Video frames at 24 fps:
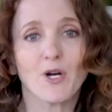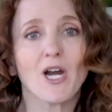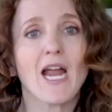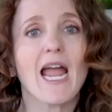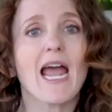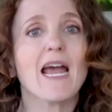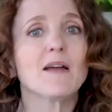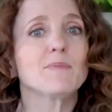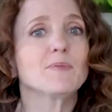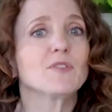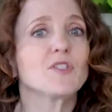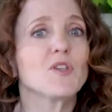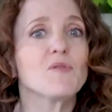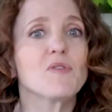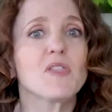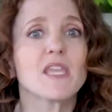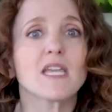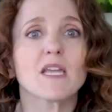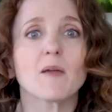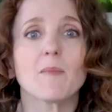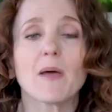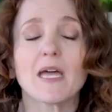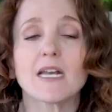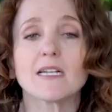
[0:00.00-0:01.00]
Perhaps you
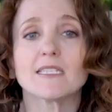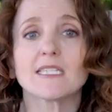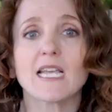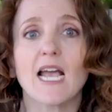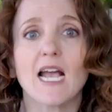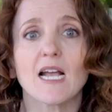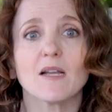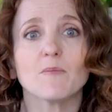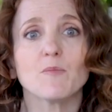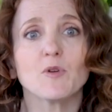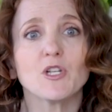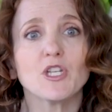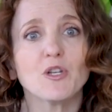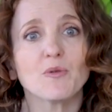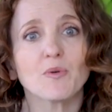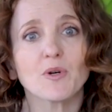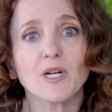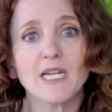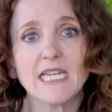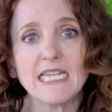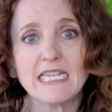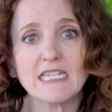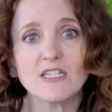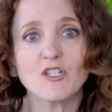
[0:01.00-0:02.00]
think about a time when you
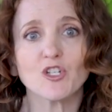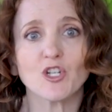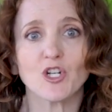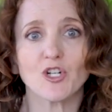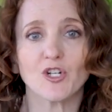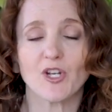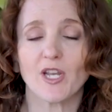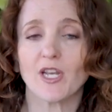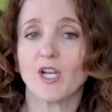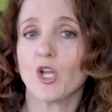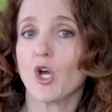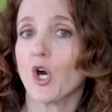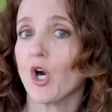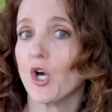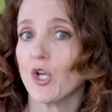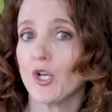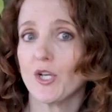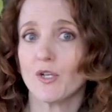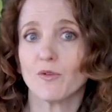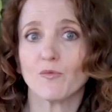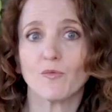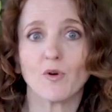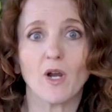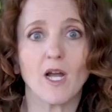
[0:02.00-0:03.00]
were injured and
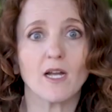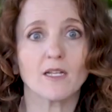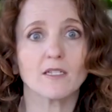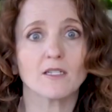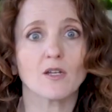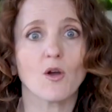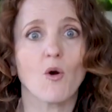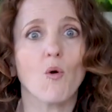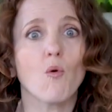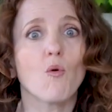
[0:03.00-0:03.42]
couldn't run,